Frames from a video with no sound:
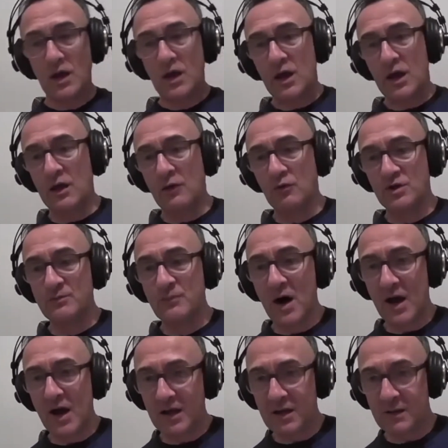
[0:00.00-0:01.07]
it was
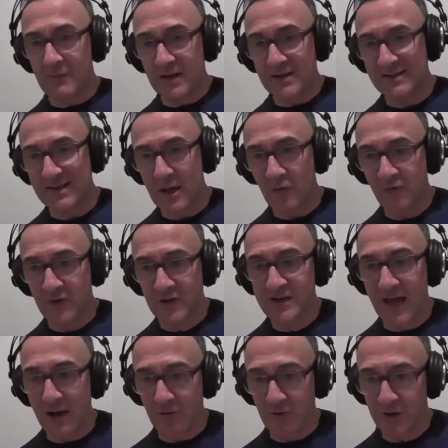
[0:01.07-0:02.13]
Mike, myself, and
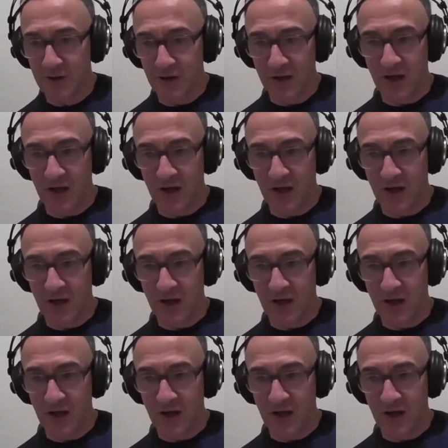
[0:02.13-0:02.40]
Darren,